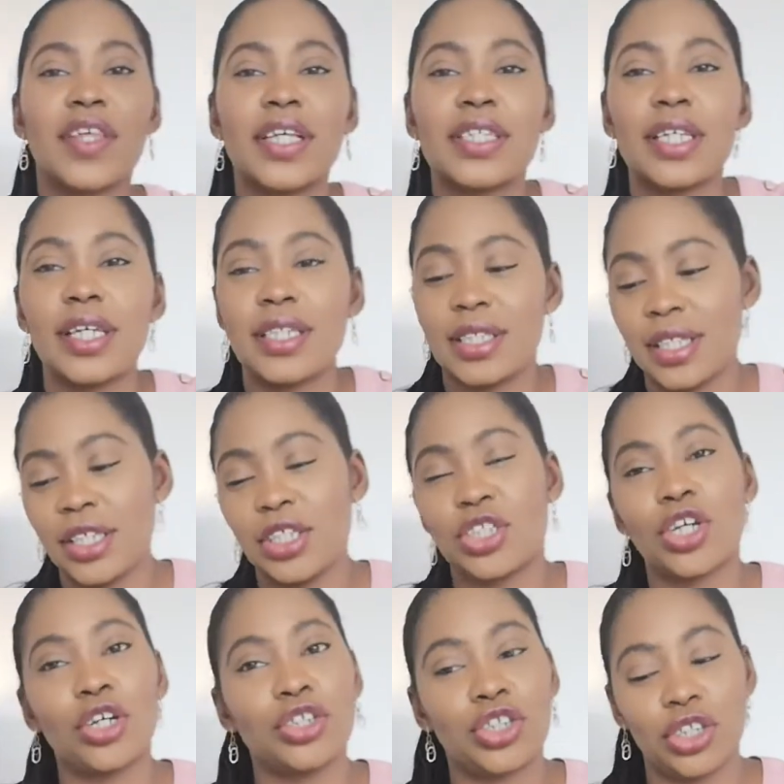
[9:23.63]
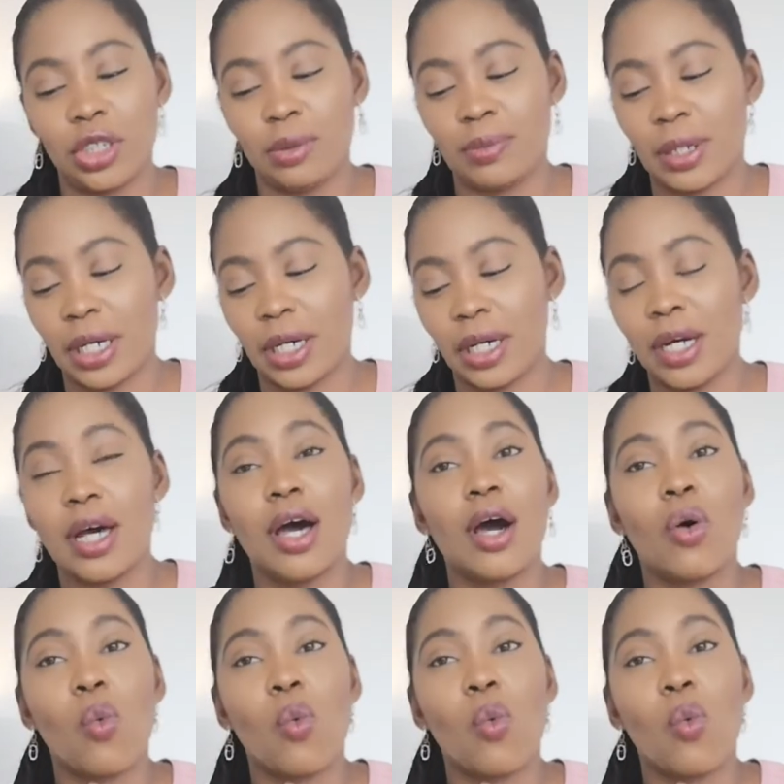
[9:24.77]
This is the Toshiba